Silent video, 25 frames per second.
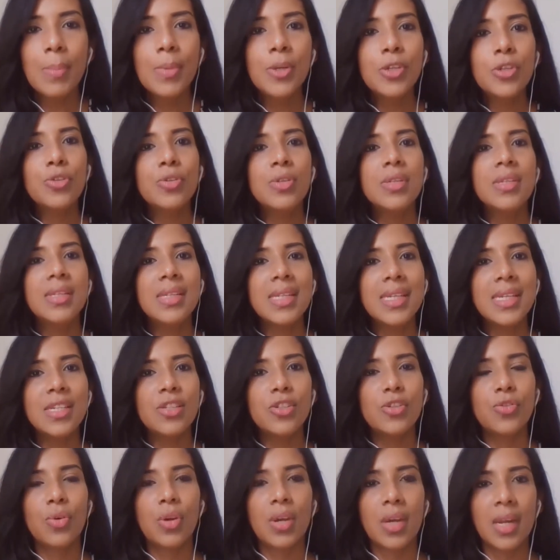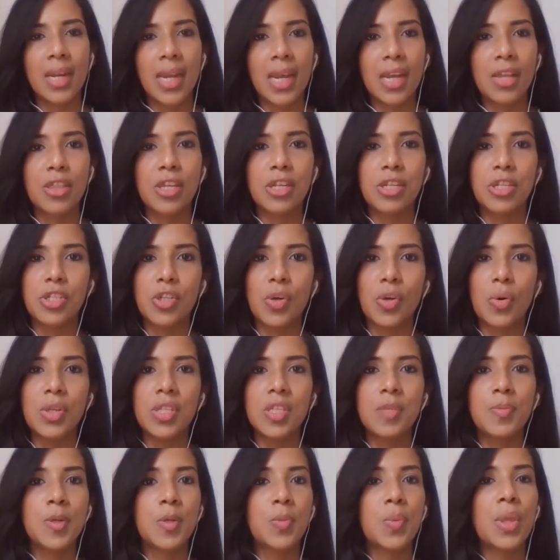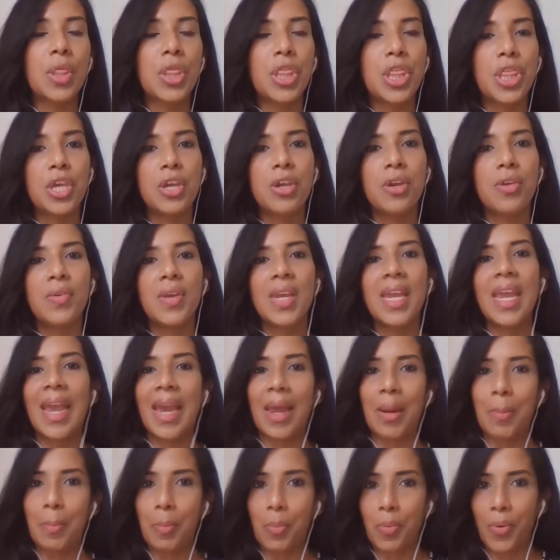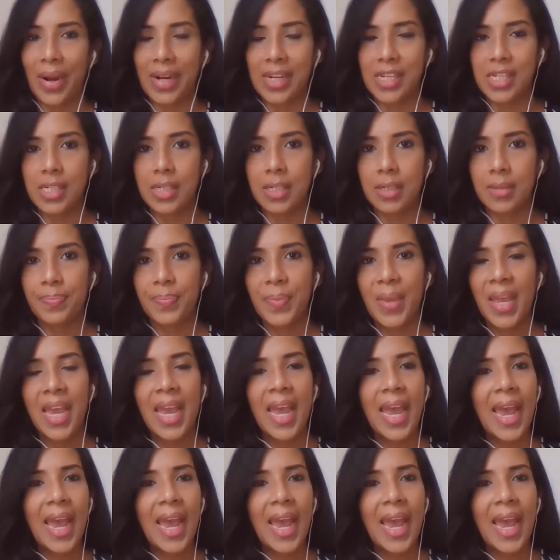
but you need to connect the dots between theory and practical.